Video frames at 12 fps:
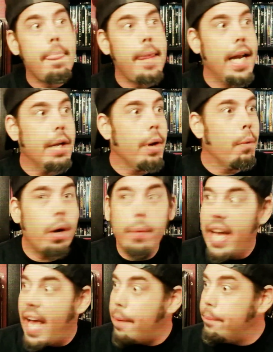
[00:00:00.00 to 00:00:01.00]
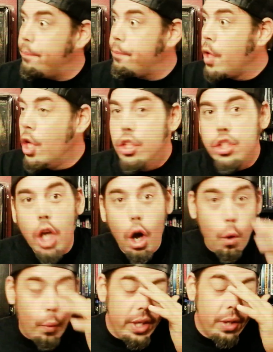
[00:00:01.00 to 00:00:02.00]
Anyway, where are we at?
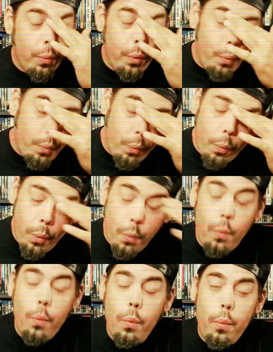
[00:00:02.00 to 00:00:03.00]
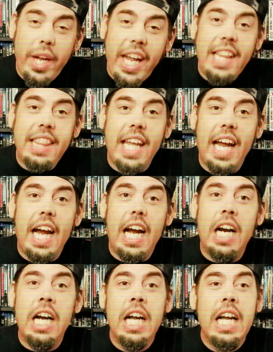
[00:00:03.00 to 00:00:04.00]
So we get
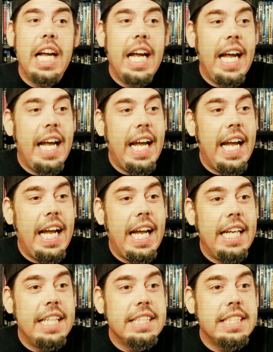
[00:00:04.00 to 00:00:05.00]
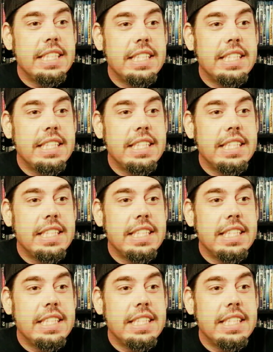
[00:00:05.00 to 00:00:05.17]
there, and